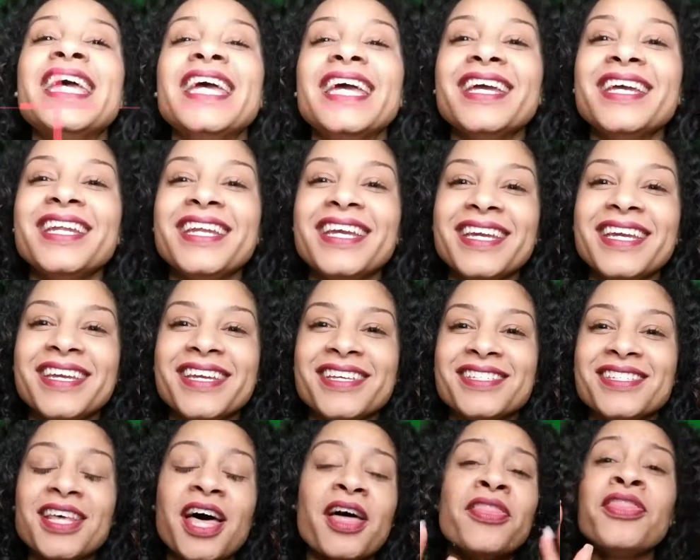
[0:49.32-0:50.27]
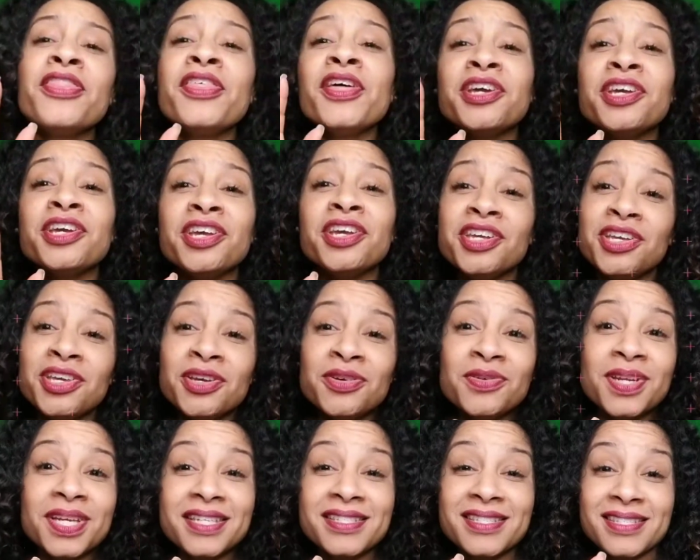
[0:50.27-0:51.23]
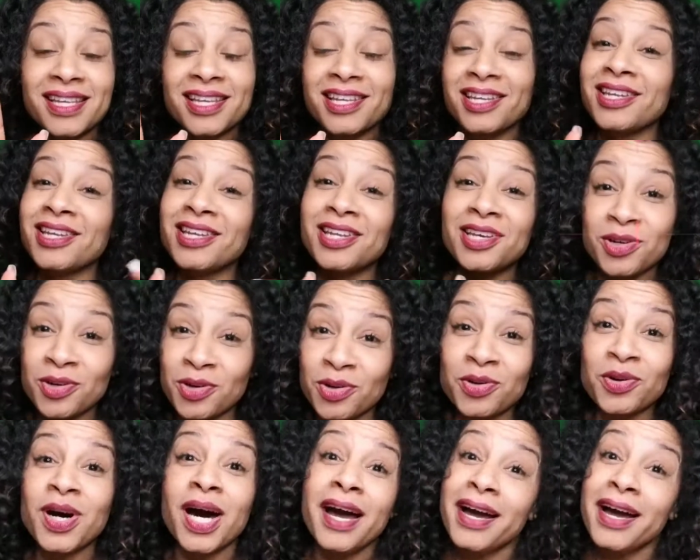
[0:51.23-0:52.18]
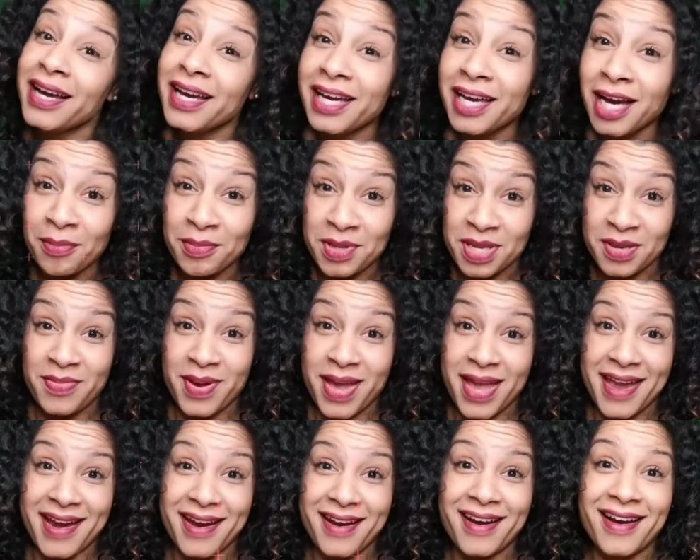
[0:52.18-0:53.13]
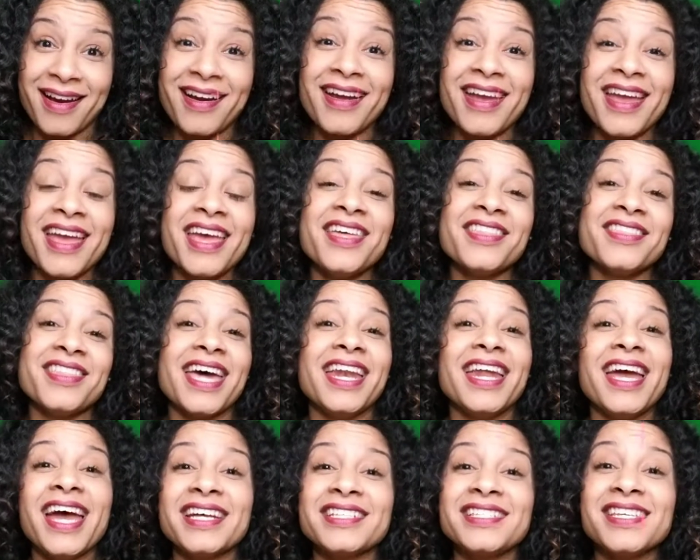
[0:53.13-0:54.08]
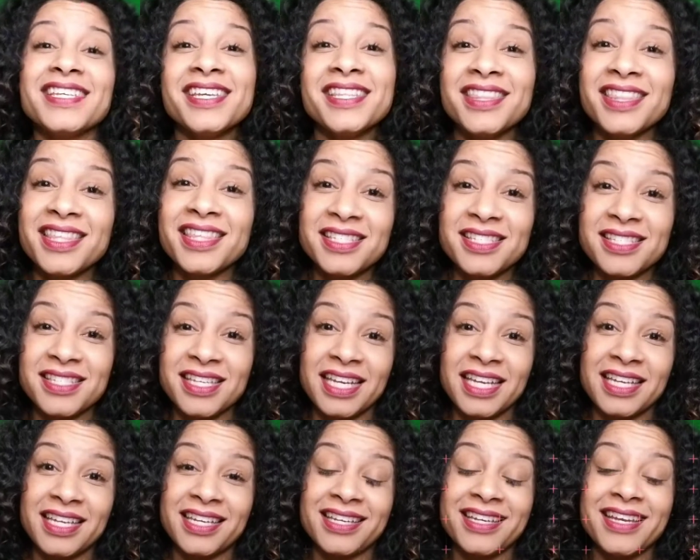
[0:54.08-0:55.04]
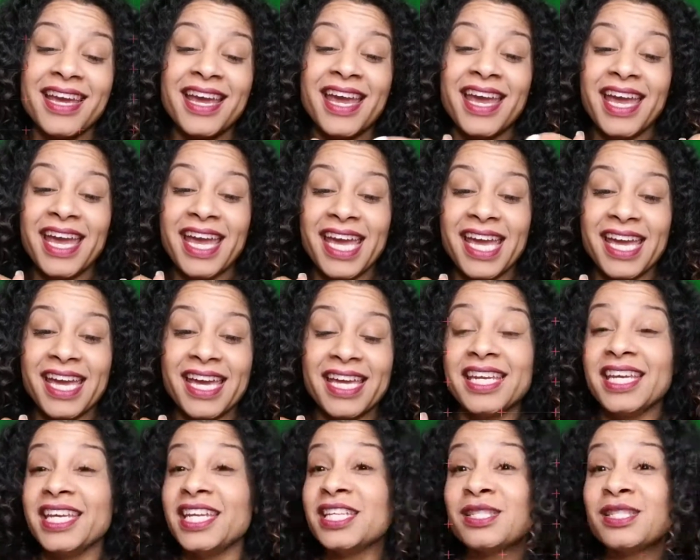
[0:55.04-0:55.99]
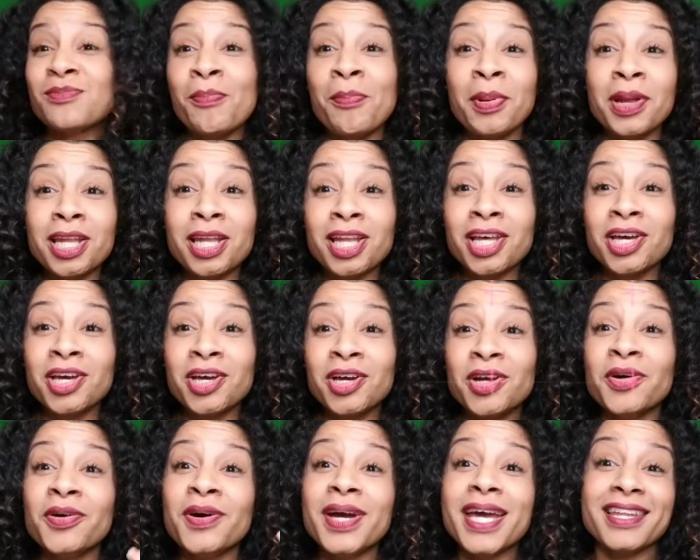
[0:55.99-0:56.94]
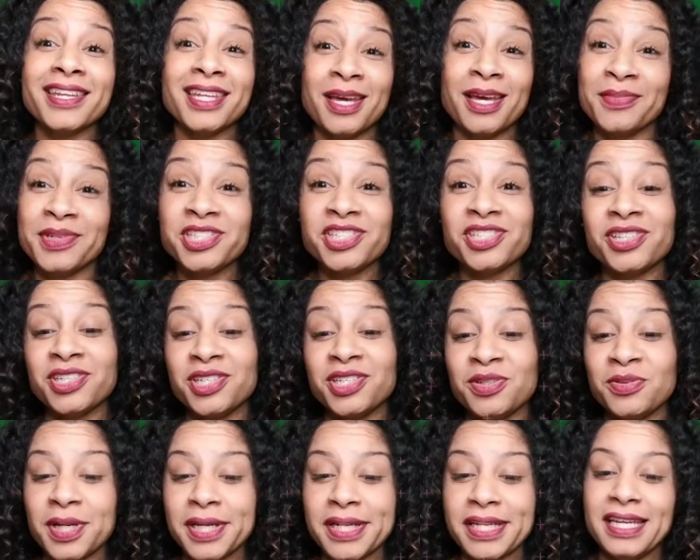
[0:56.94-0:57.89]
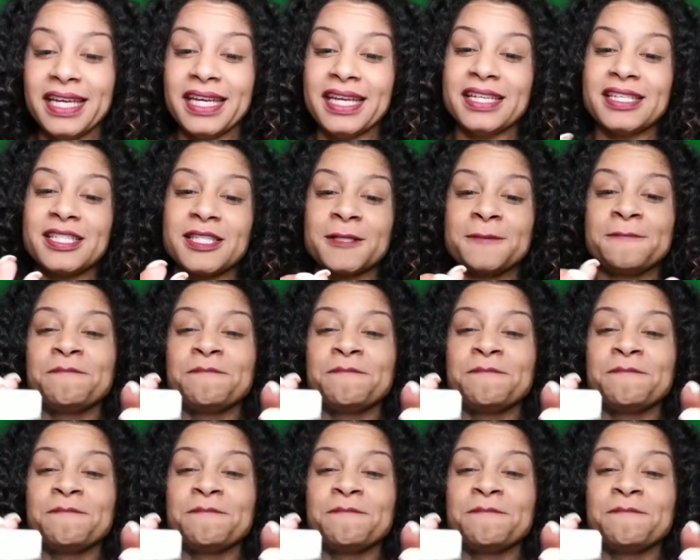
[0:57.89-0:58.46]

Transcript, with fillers: It is the cutest little gummy bear that has hit the scene and it is blue, and let me show you what it is.